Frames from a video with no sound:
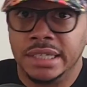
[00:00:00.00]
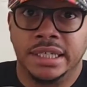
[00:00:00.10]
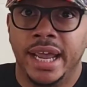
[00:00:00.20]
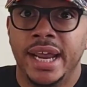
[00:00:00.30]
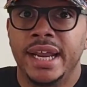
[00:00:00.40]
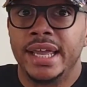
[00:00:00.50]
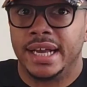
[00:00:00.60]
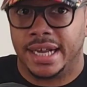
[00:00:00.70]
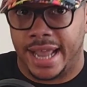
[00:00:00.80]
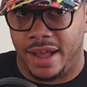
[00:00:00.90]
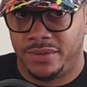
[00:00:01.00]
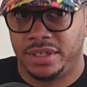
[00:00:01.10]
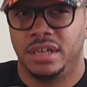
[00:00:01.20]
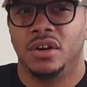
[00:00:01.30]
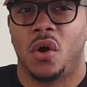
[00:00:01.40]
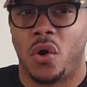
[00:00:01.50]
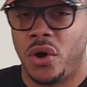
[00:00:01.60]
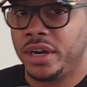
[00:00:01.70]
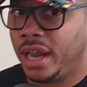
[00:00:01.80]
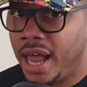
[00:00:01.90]
dating account
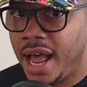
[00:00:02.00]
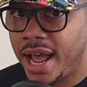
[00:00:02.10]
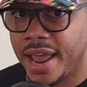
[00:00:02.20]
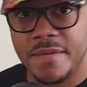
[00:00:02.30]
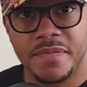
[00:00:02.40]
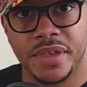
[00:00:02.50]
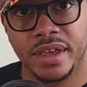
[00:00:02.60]
online.